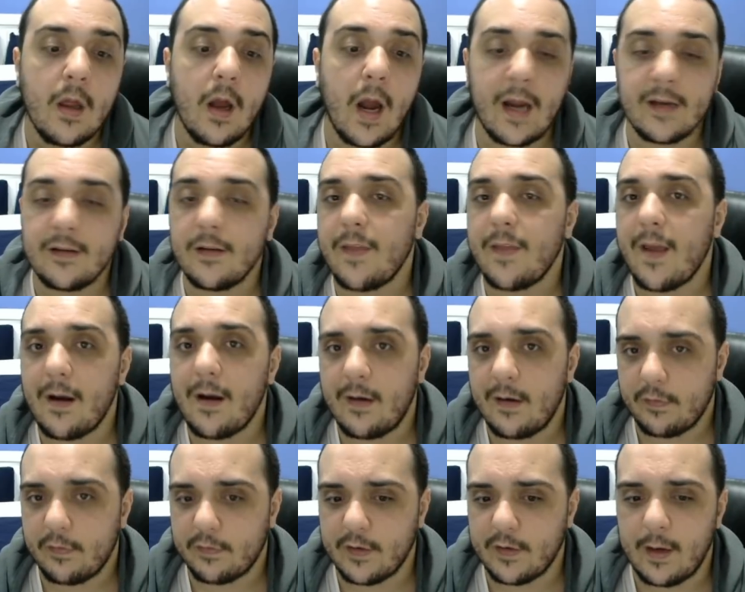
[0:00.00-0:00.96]
I did that
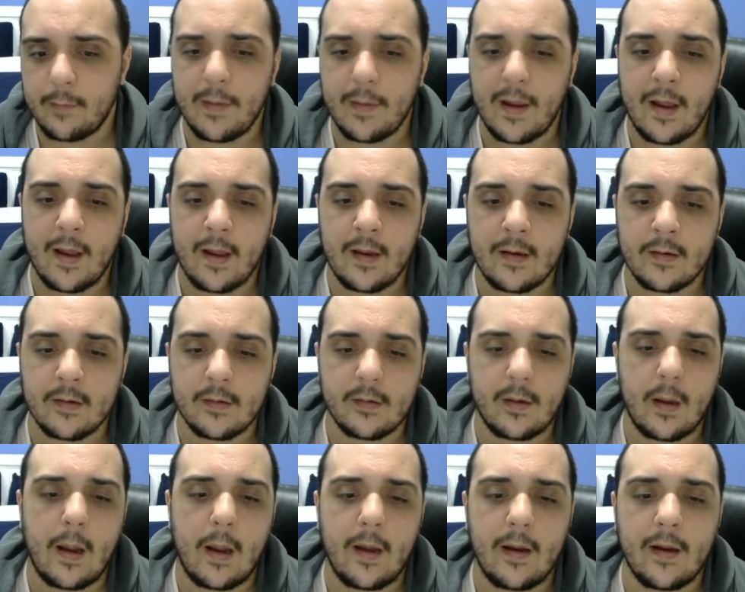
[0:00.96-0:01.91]
last time, and
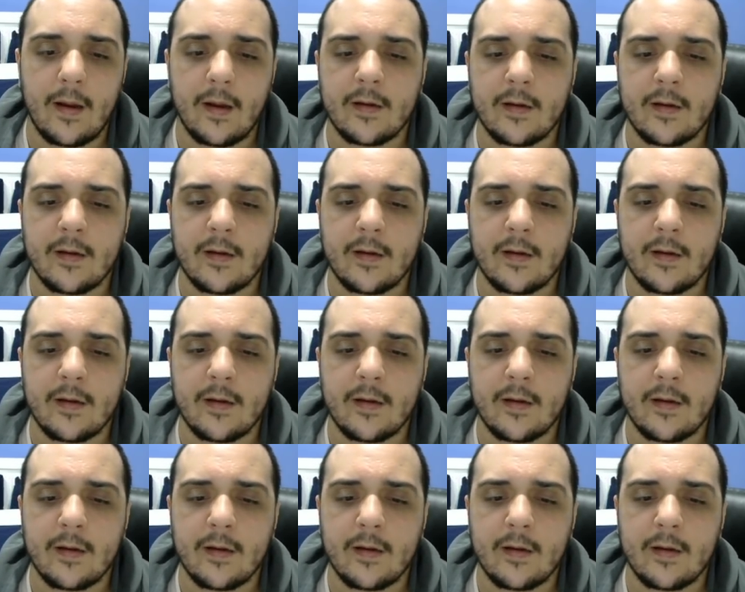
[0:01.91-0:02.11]
I